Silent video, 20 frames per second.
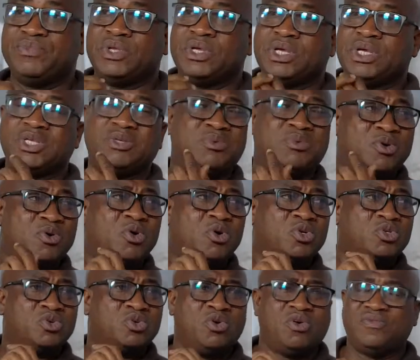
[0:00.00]
is
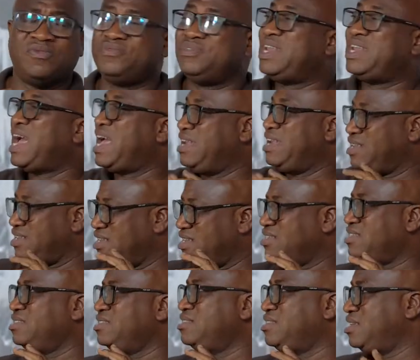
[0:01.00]
because of the
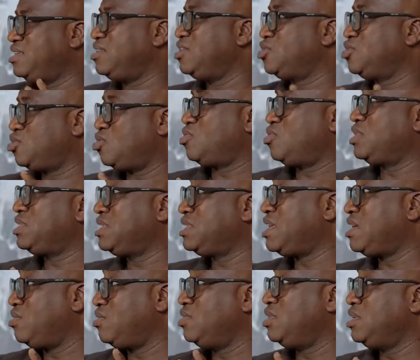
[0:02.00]
allegations and the stories
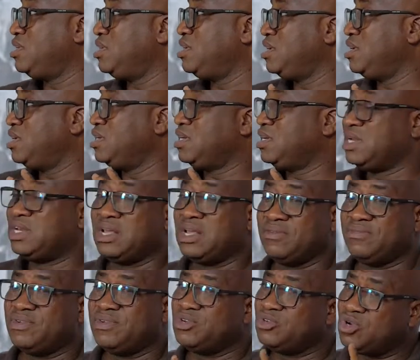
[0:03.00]
surrounding the
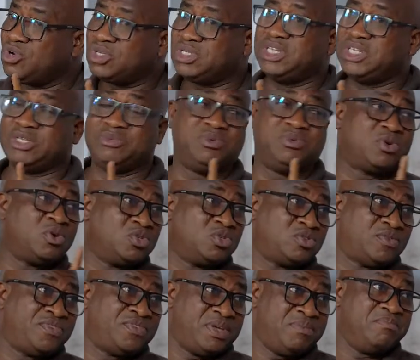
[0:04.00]
death. Not just
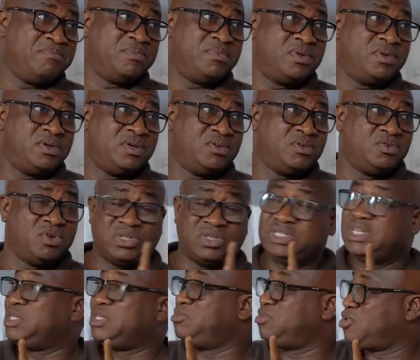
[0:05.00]
because of him. Not
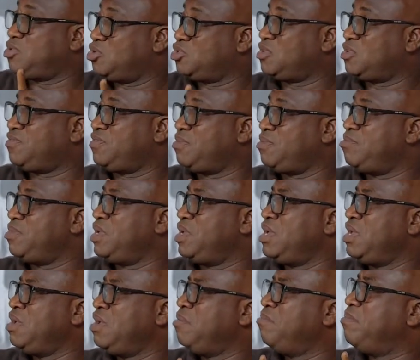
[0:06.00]
just because of him.
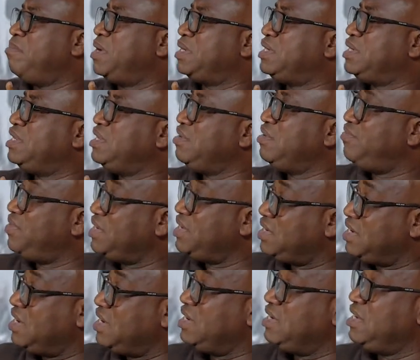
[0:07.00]
But if
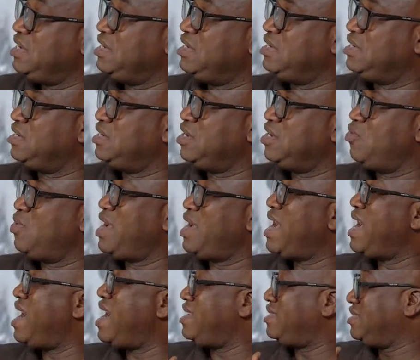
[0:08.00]
indeed there were
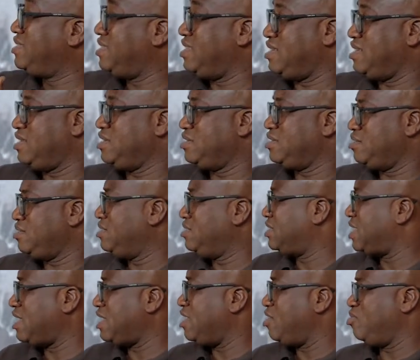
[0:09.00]
hands in it,
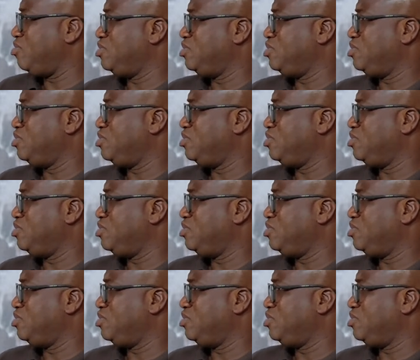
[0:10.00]
it's Allah